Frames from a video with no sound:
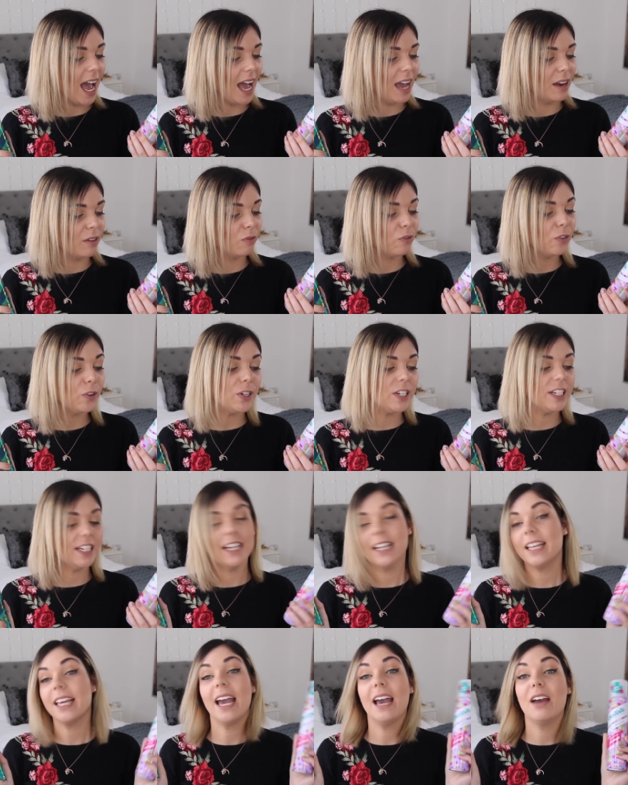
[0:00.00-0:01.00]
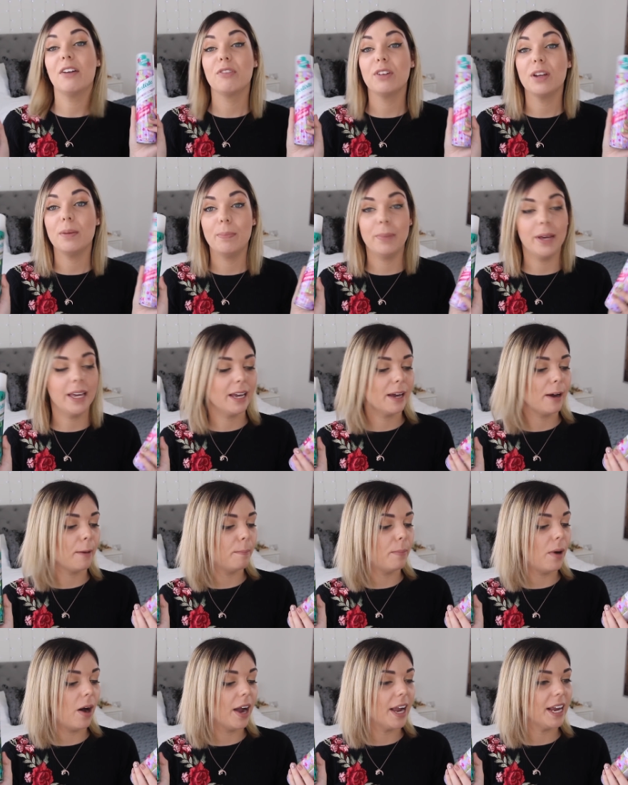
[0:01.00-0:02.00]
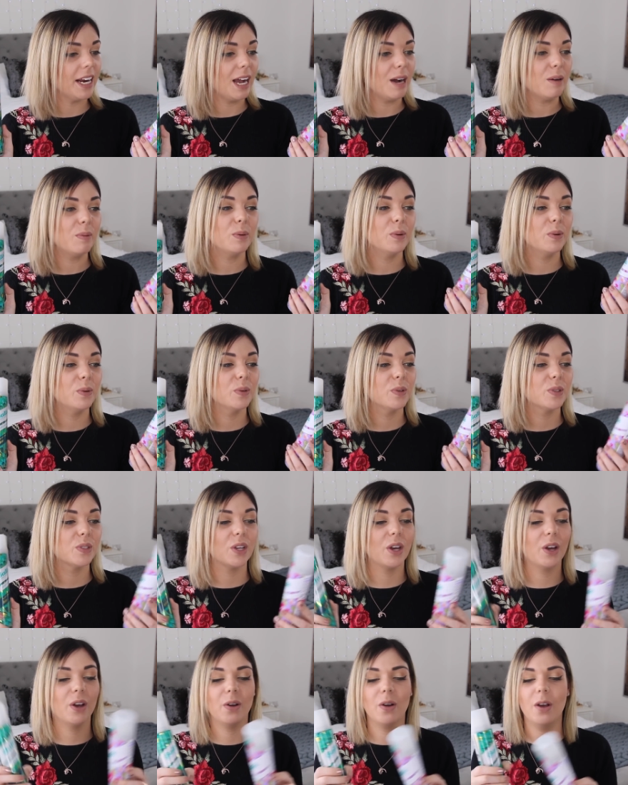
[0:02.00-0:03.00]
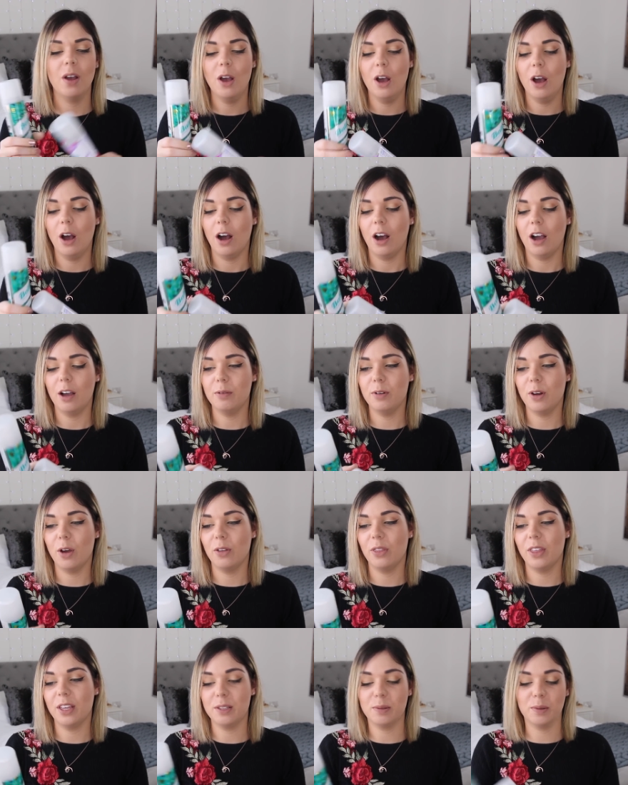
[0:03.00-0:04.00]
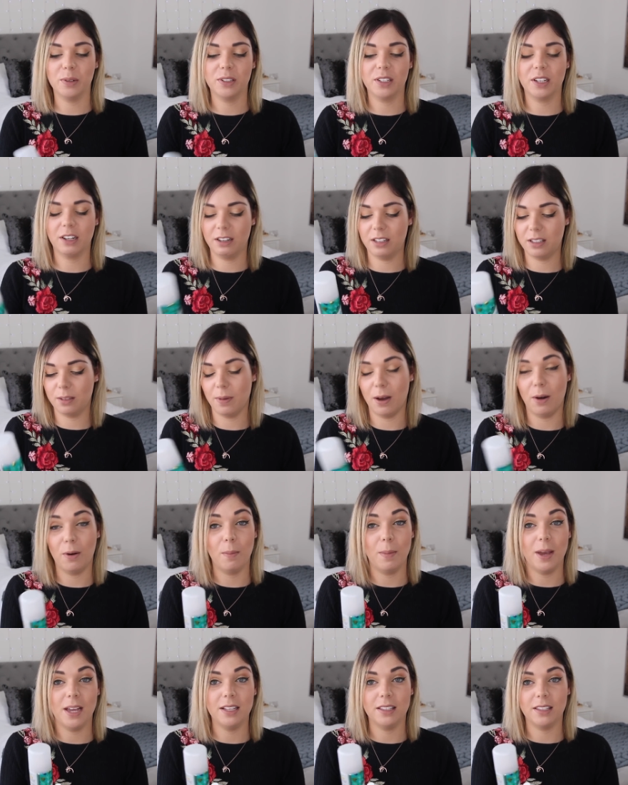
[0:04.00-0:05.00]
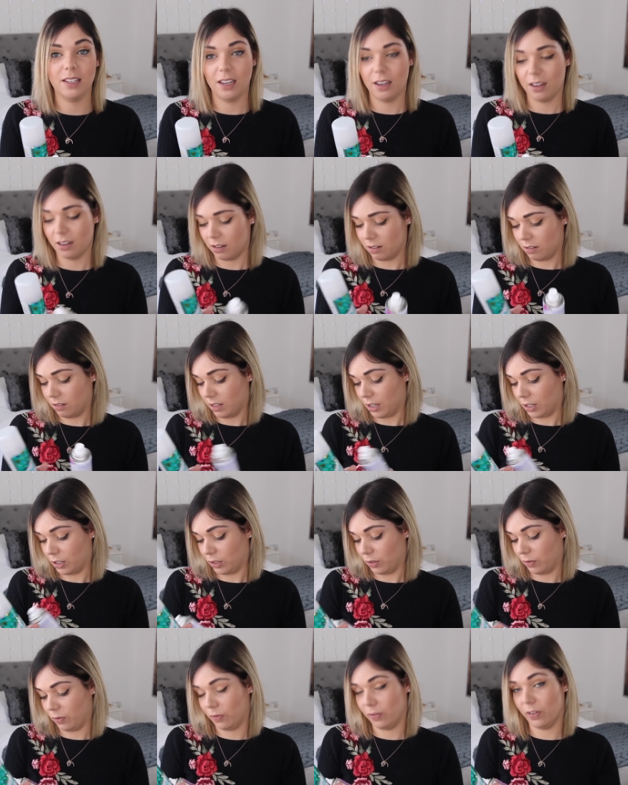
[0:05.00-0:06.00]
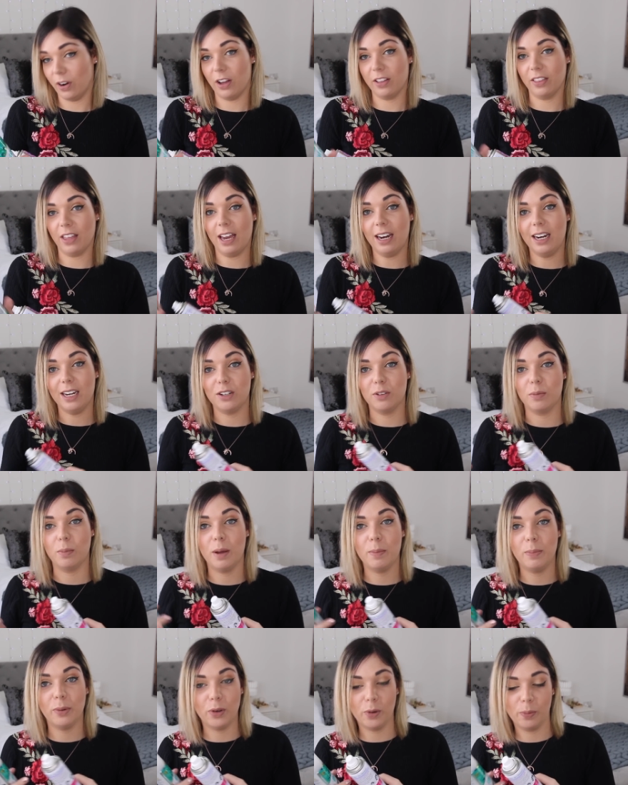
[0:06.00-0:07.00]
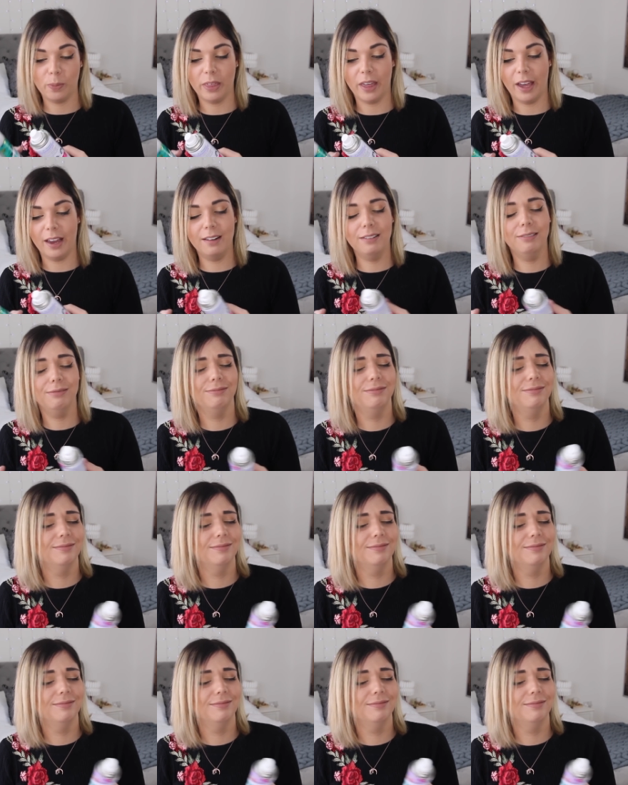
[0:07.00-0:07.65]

and Fruity and Carefree Pink Pineapple. So I know this one's gonna smell amazing. Oh, I just flung that lid on my boob then.